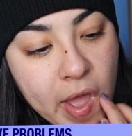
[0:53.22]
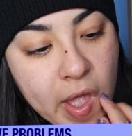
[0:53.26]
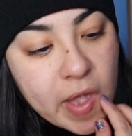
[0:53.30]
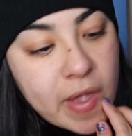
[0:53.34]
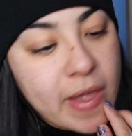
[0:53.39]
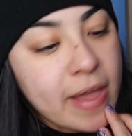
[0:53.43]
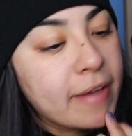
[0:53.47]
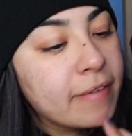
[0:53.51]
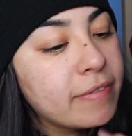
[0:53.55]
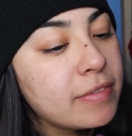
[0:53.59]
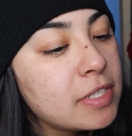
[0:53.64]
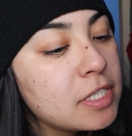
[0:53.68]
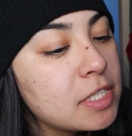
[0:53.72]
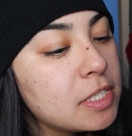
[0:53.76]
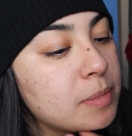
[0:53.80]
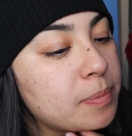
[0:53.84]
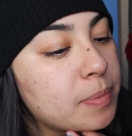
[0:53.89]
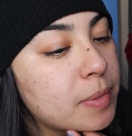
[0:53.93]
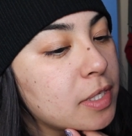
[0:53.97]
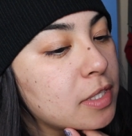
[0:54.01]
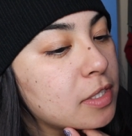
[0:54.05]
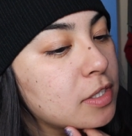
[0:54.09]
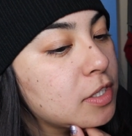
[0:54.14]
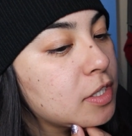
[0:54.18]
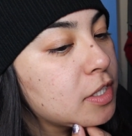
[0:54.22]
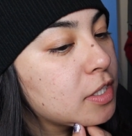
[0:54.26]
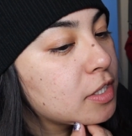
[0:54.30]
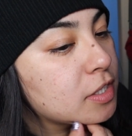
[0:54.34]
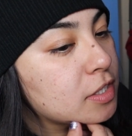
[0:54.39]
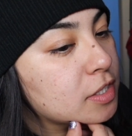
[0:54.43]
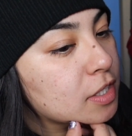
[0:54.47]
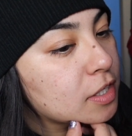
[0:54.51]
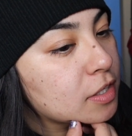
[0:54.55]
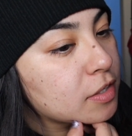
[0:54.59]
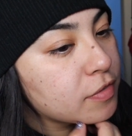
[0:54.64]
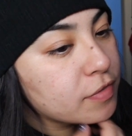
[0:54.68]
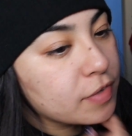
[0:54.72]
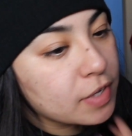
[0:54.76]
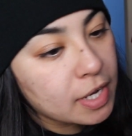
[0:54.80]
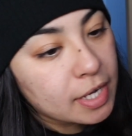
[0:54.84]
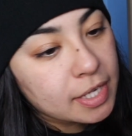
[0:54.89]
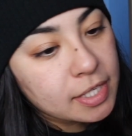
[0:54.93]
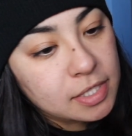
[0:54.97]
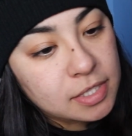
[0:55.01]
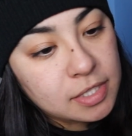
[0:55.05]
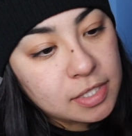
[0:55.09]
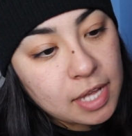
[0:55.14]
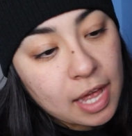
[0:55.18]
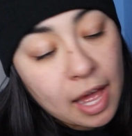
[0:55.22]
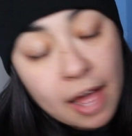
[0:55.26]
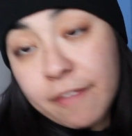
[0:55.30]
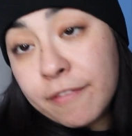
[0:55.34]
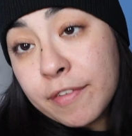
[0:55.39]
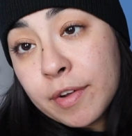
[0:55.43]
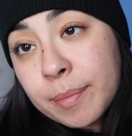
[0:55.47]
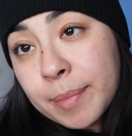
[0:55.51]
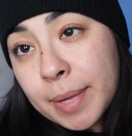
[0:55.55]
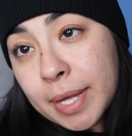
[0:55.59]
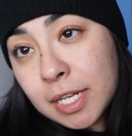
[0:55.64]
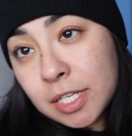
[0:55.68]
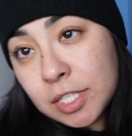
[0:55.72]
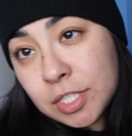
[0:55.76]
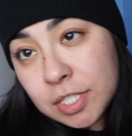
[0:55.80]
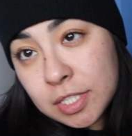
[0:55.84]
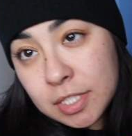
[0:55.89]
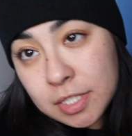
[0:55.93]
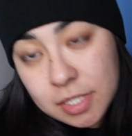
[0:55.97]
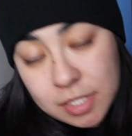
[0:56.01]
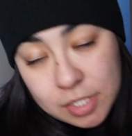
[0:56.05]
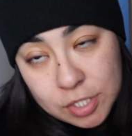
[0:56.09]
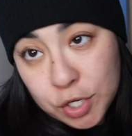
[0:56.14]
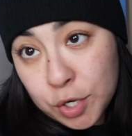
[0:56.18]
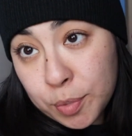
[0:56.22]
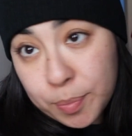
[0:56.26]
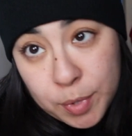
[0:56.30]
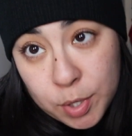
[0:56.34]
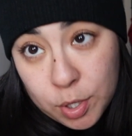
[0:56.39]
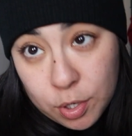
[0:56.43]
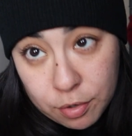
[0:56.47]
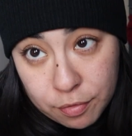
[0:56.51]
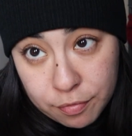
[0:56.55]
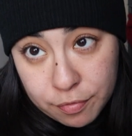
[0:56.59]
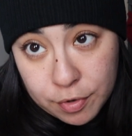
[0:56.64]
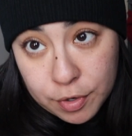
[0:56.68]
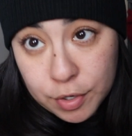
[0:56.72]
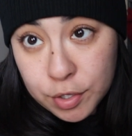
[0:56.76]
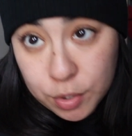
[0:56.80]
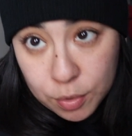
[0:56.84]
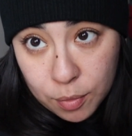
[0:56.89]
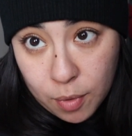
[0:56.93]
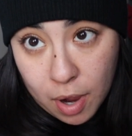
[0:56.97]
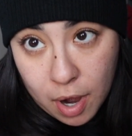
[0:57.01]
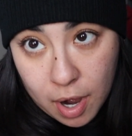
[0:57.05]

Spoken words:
You have to speak to yourself, guys. Affirmations. You're beautiful. You